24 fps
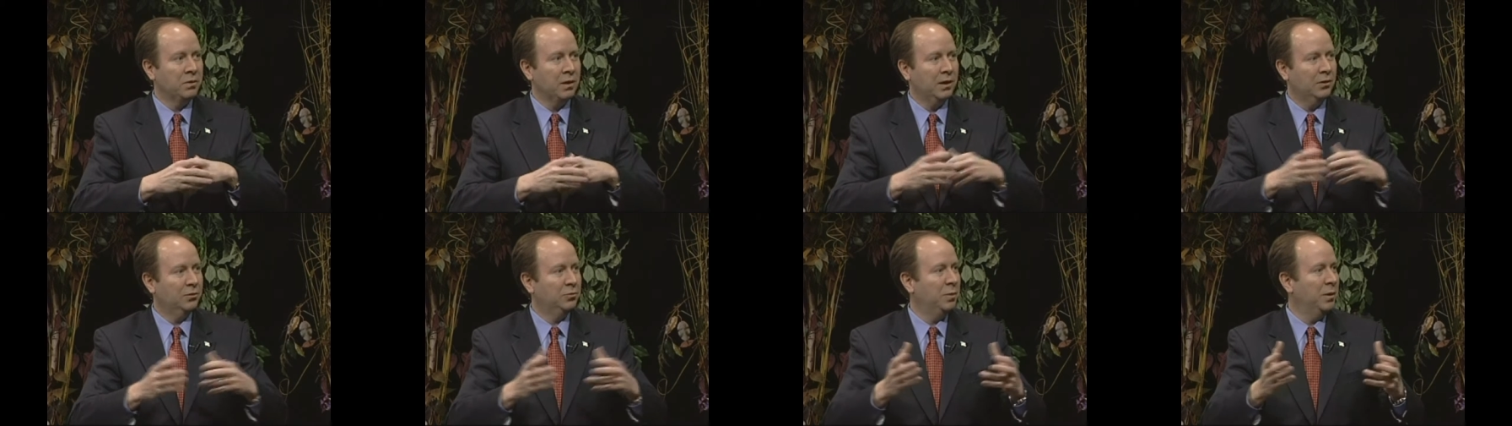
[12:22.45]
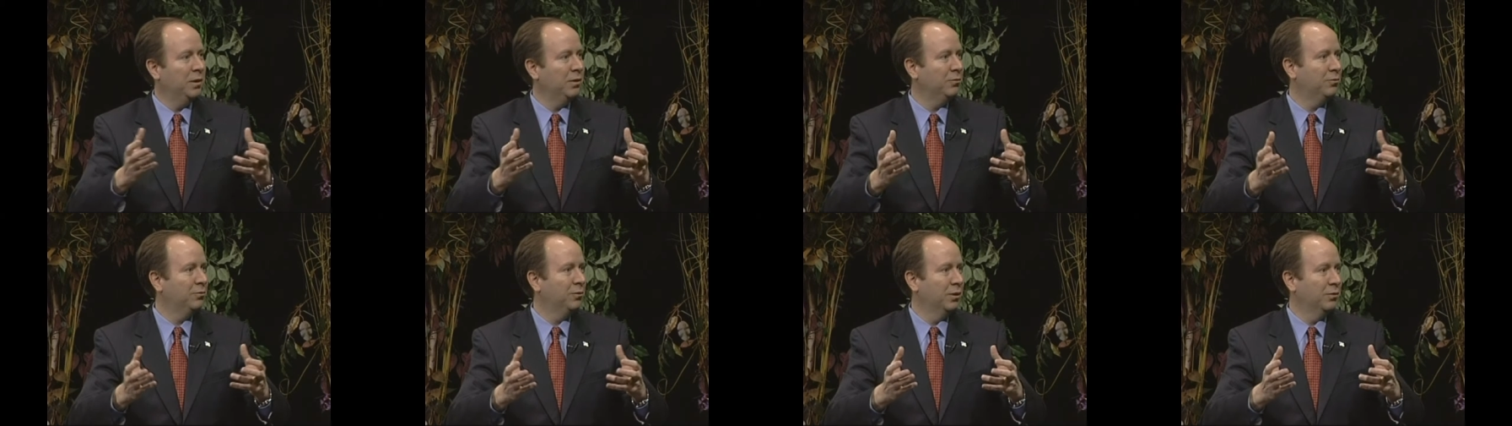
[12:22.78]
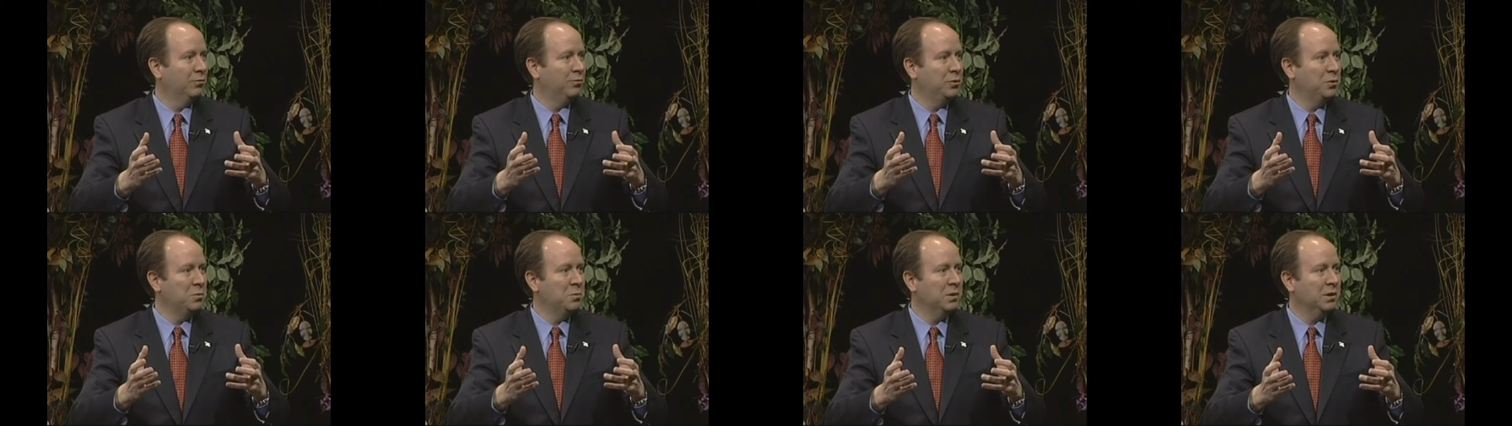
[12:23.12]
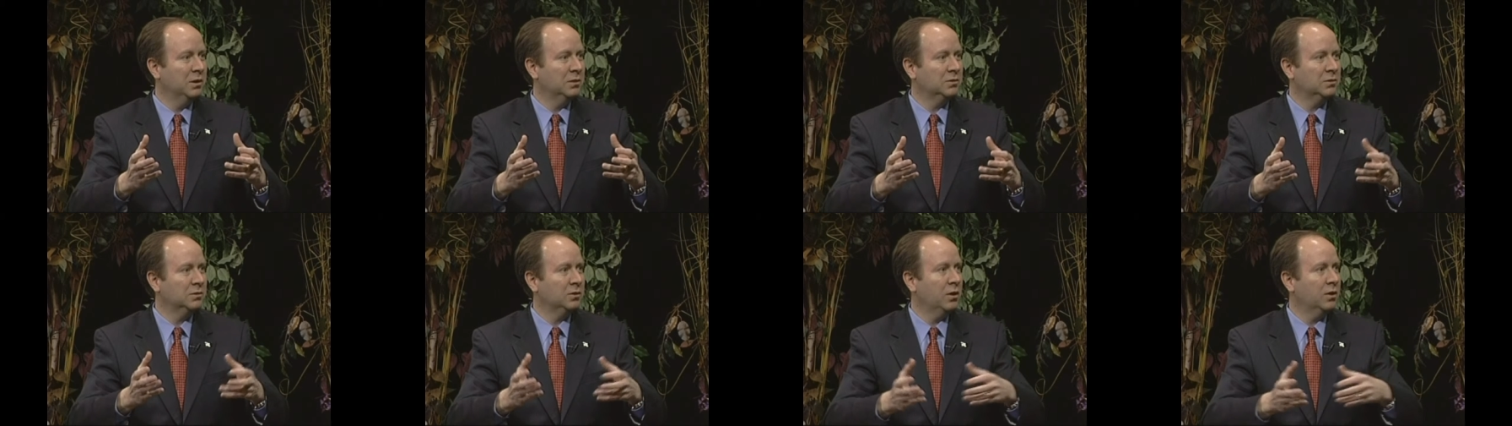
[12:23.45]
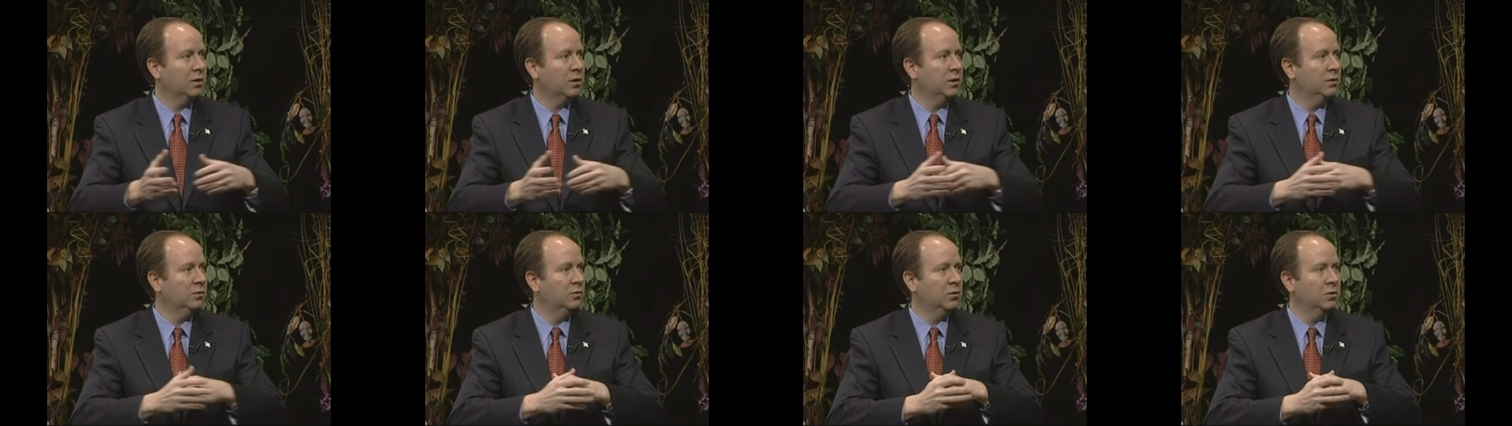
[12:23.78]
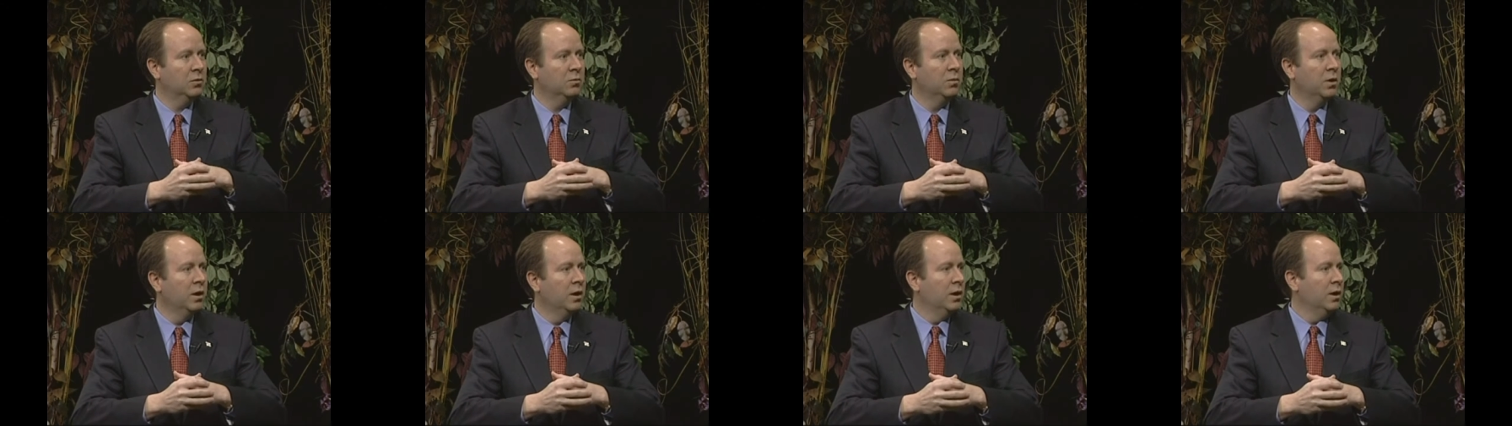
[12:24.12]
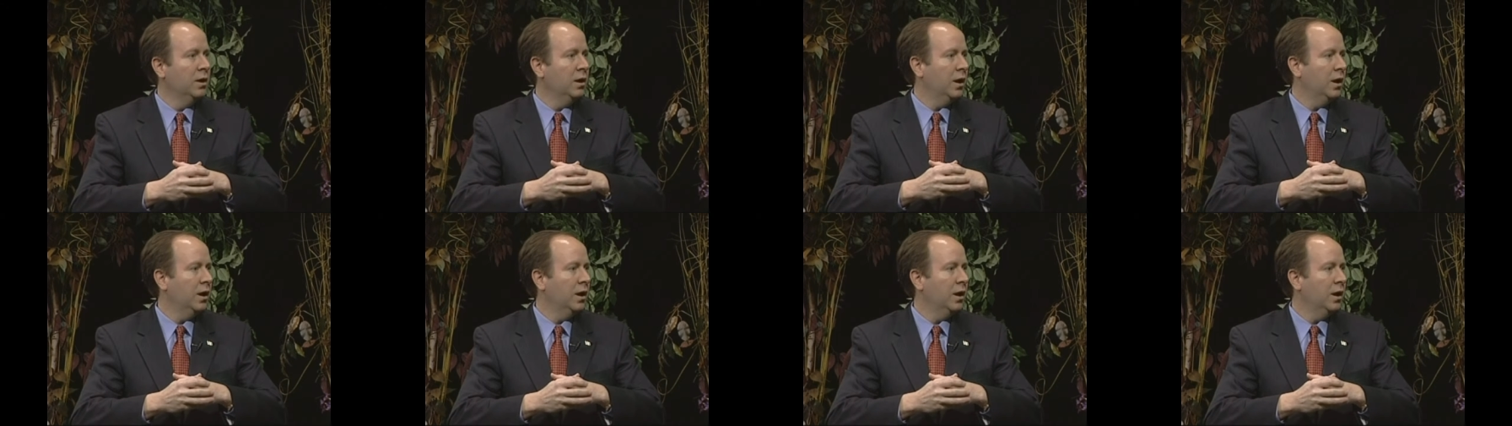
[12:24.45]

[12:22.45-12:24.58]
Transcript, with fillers: I spent a, a few minutes talking to him.